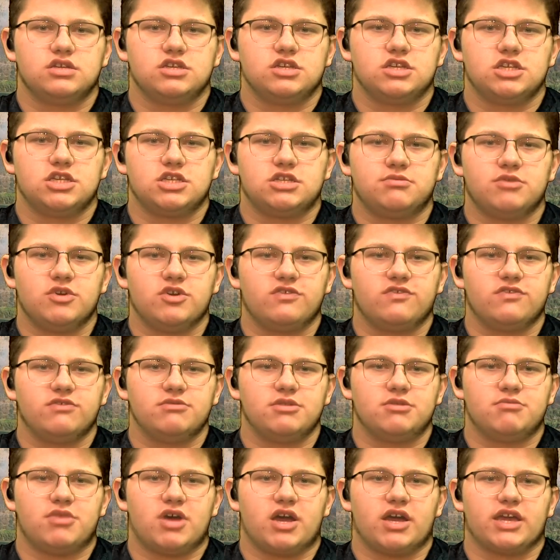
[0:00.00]
smoke from the
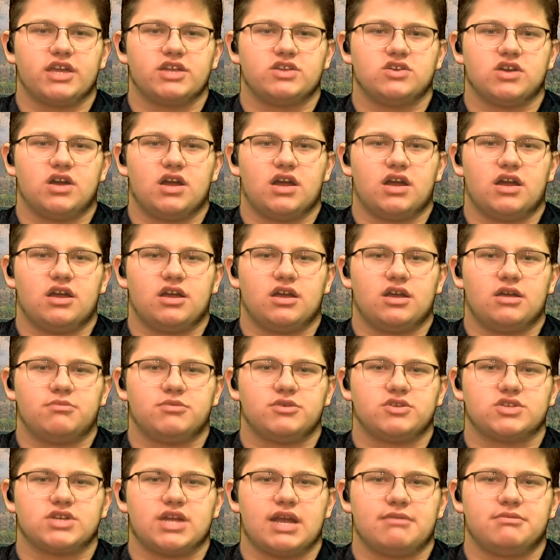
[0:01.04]
Boggy Draw
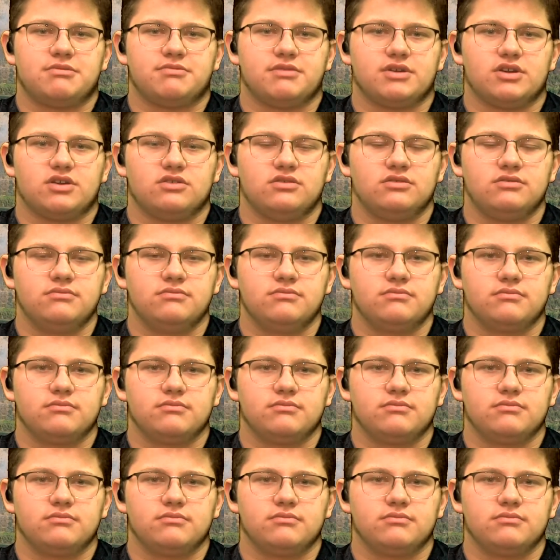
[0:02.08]
prescribed burn